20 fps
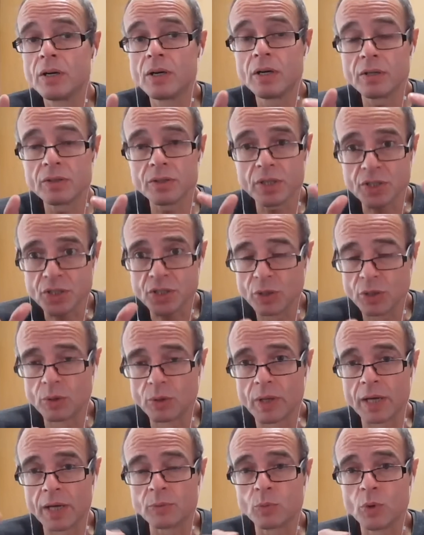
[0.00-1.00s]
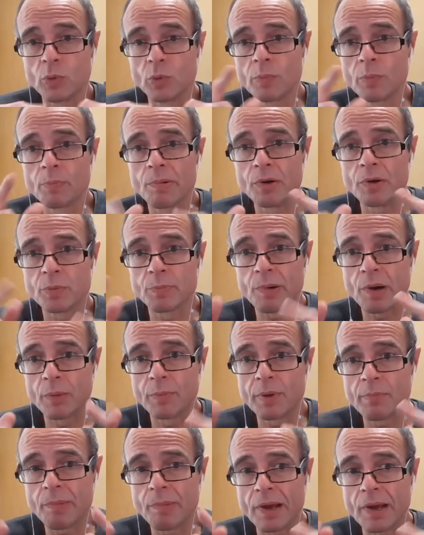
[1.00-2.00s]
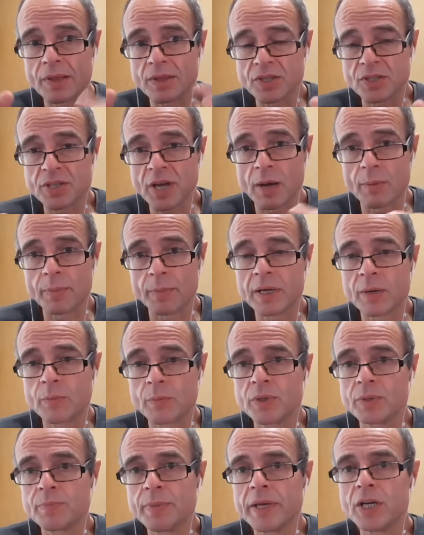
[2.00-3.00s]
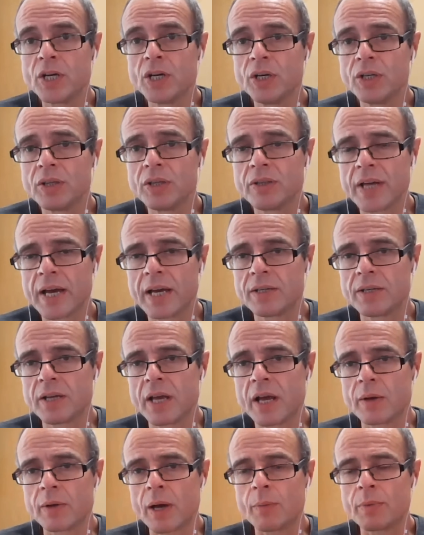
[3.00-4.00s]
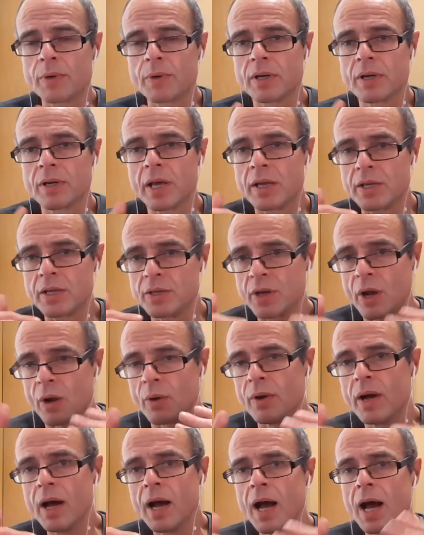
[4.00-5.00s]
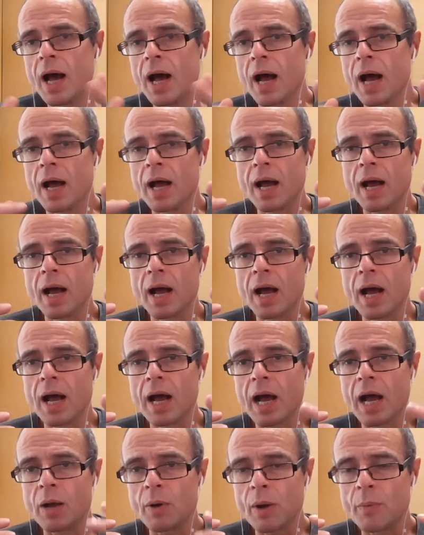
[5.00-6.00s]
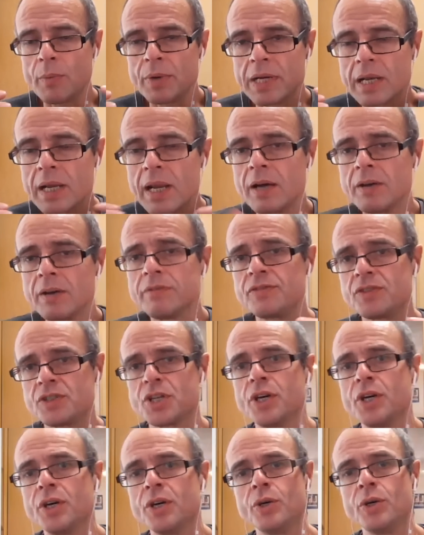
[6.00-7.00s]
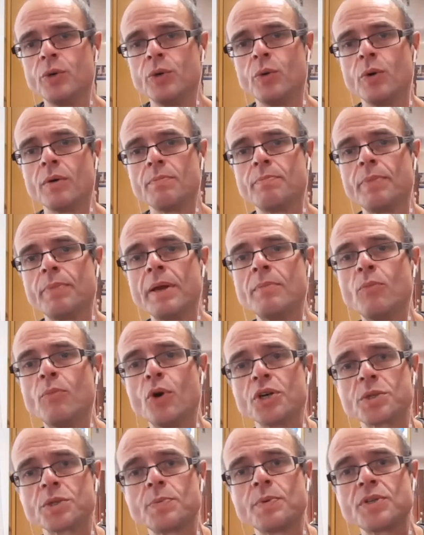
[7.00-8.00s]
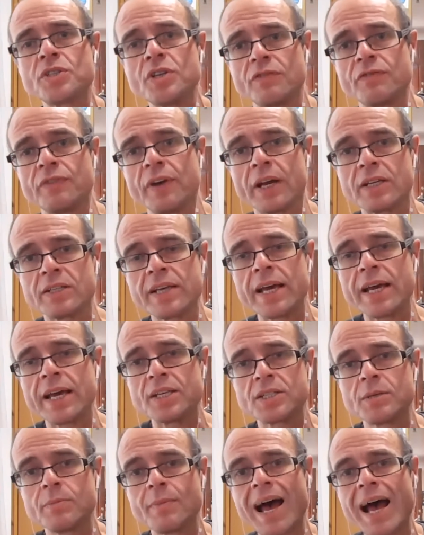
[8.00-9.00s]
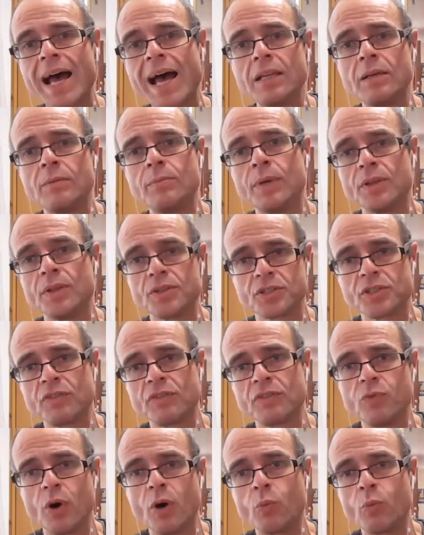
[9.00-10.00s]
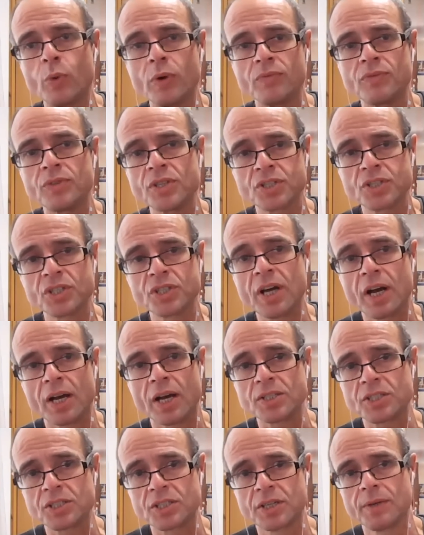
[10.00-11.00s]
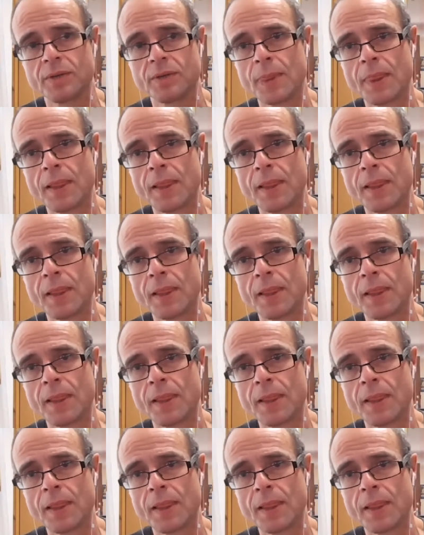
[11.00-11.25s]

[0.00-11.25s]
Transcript: good. That's cool. And what we'll probably break this up. And I would be good then, I, I would, you know, I, I would love to be more specific, take some elements of what we've discussed